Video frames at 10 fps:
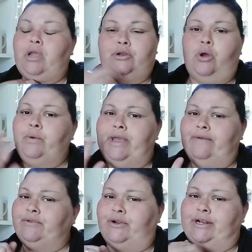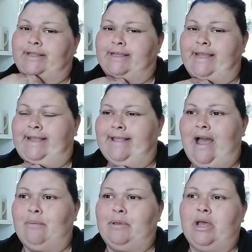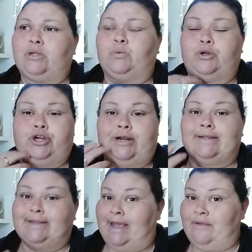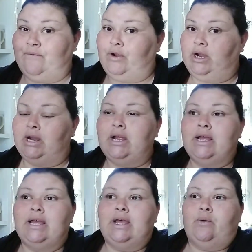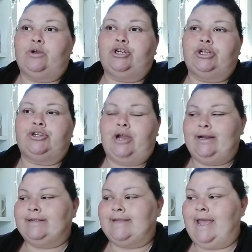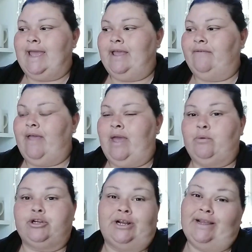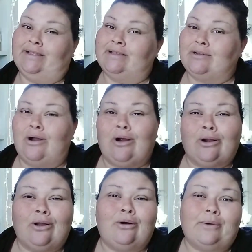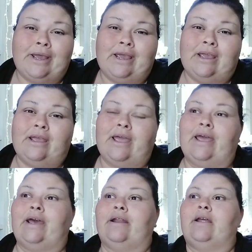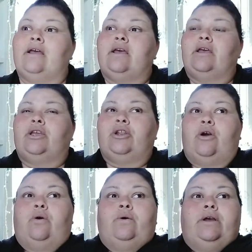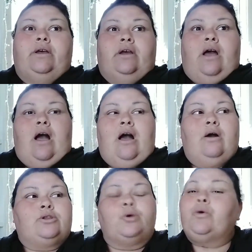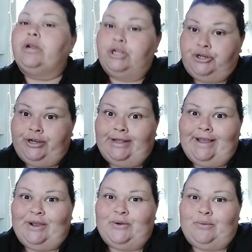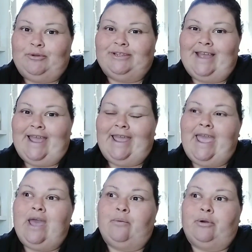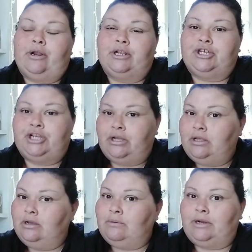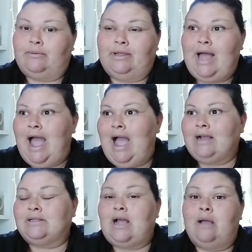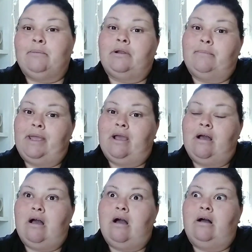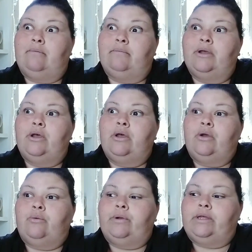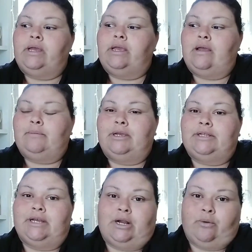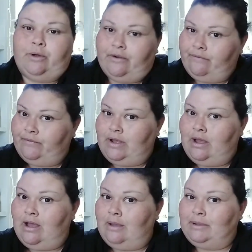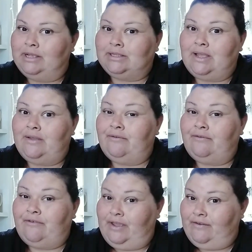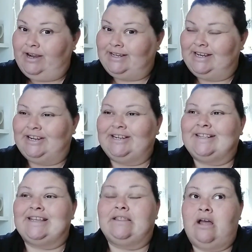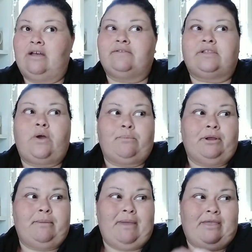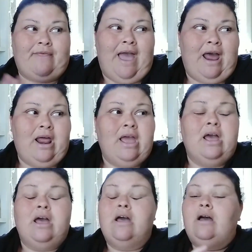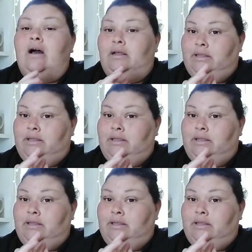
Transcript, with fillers: no gift or anything like that because we're trying to save for we're just trying to save and we're trying to get this car going and you know uh, so we're gonna treat it like a normal day, and we're gonna chill. We're gonna relax. I'm gonna make a um, really yummy dinner, one of uh, hubby's favorite dinners he loves. So I'm gonna make that uh,